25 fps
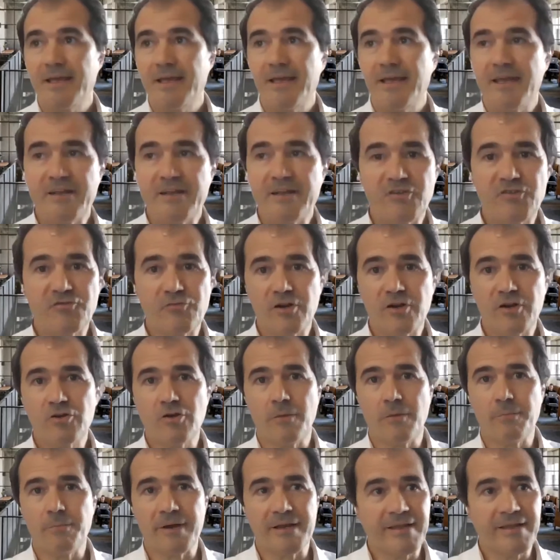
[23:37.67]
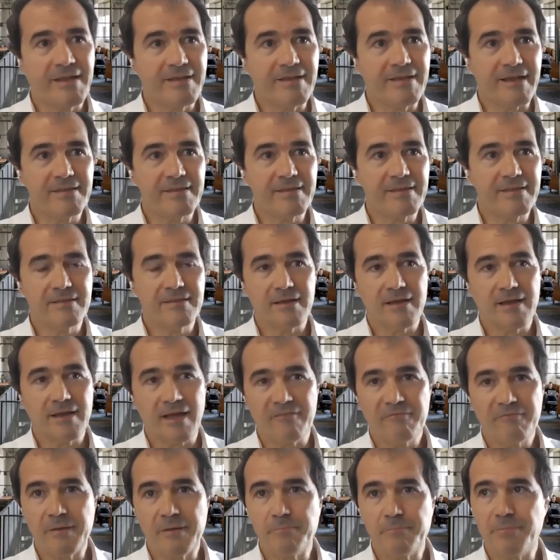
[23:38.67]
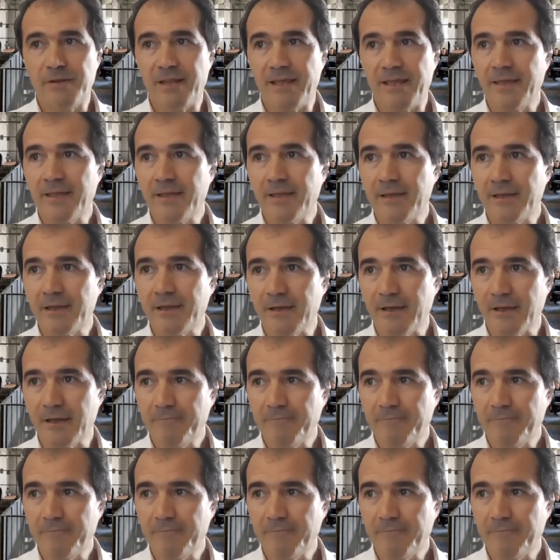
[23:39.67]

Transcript: industrial company that have been playing